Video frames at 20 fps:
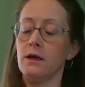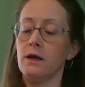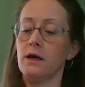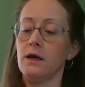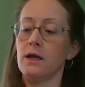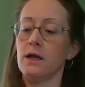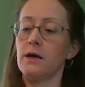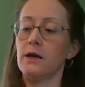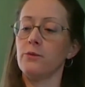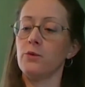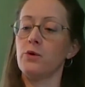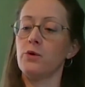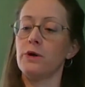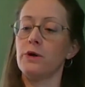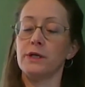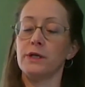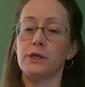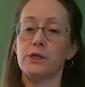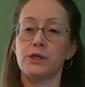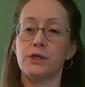And I'm
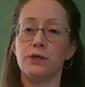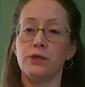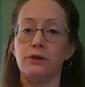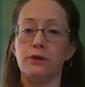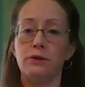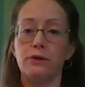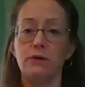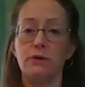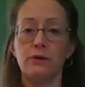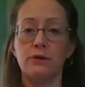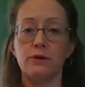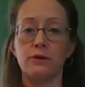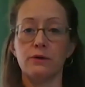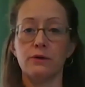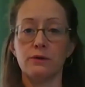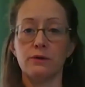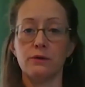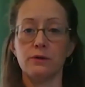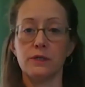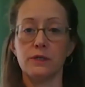going to
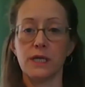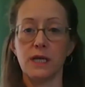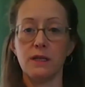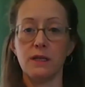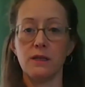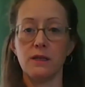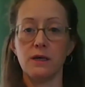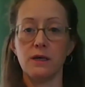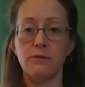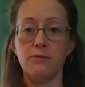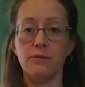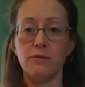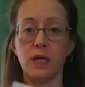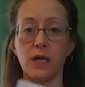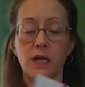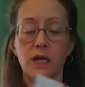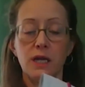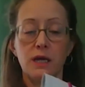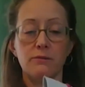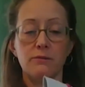take them
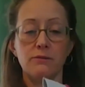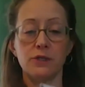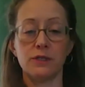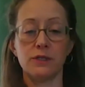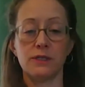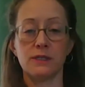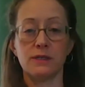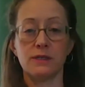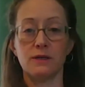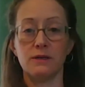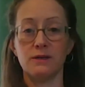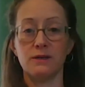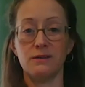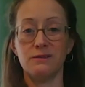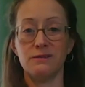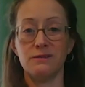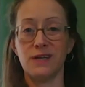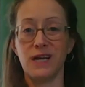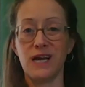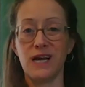and I'm just going
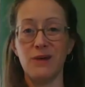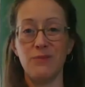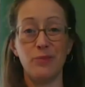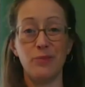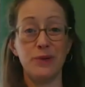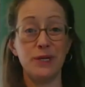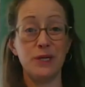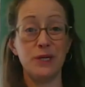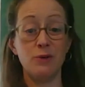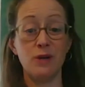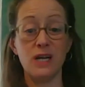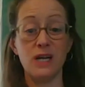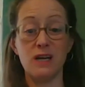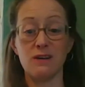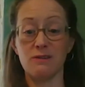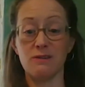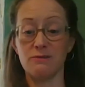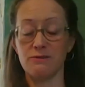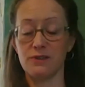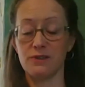to wrap it
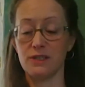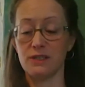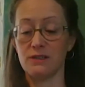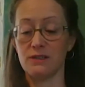around.